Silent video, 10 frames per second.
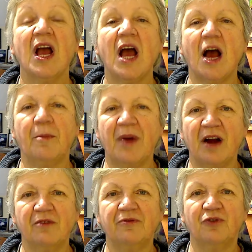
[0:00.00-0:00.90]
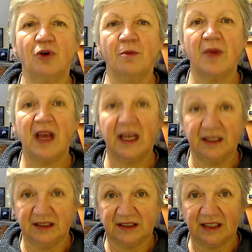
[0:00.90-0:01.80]
apart from
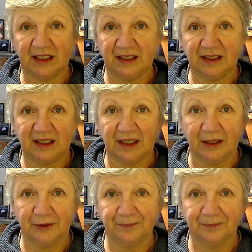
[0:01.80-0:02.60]
inside here.